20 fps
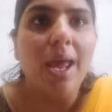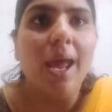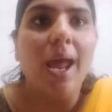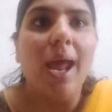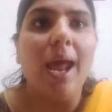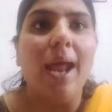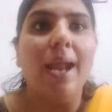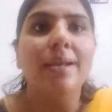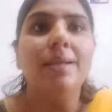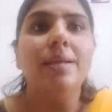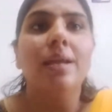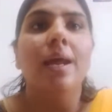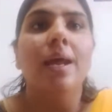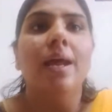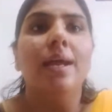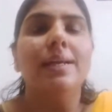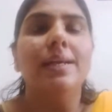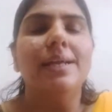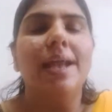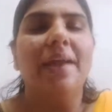and
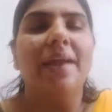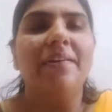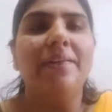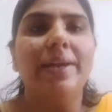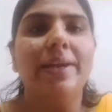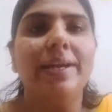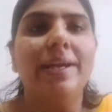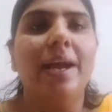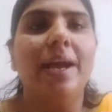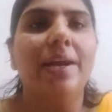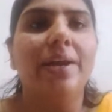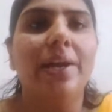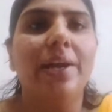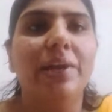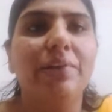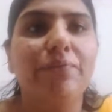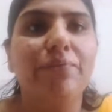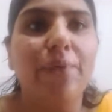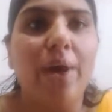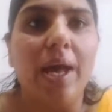in
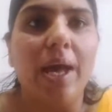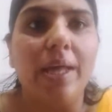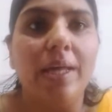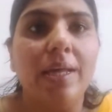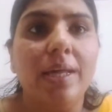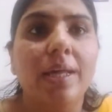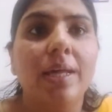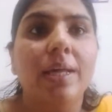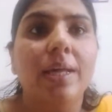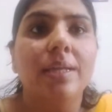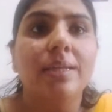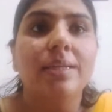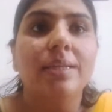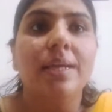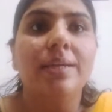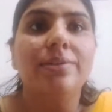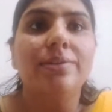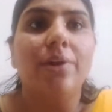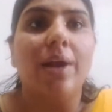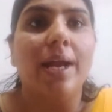1905
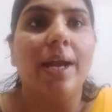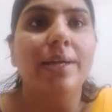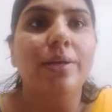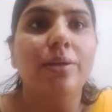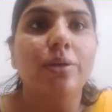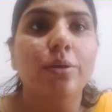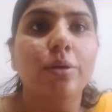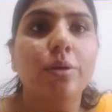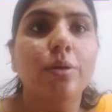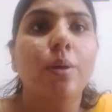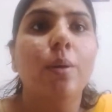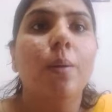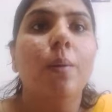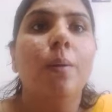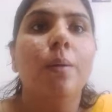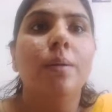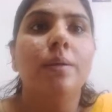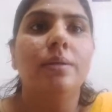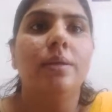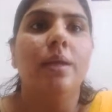they tried to
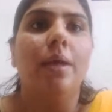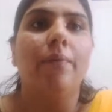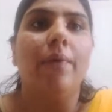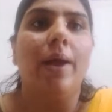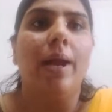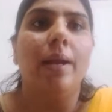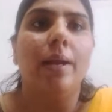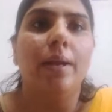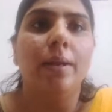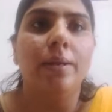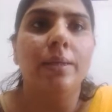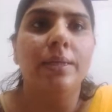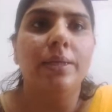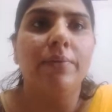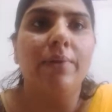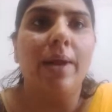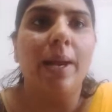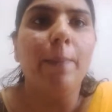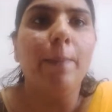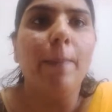
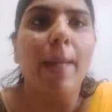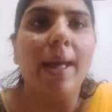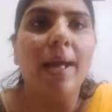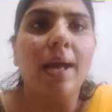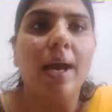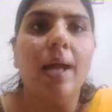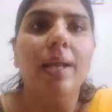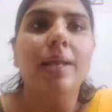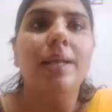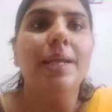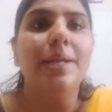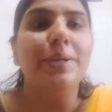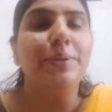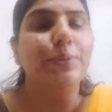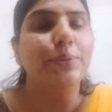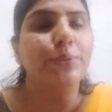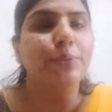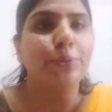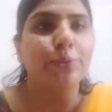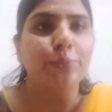divide Bengal
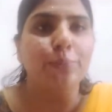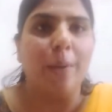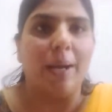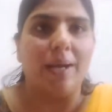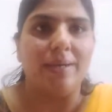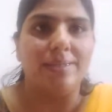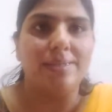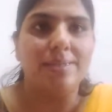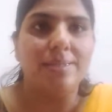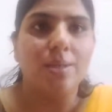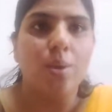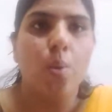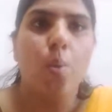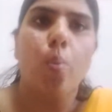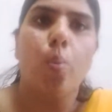into two parts,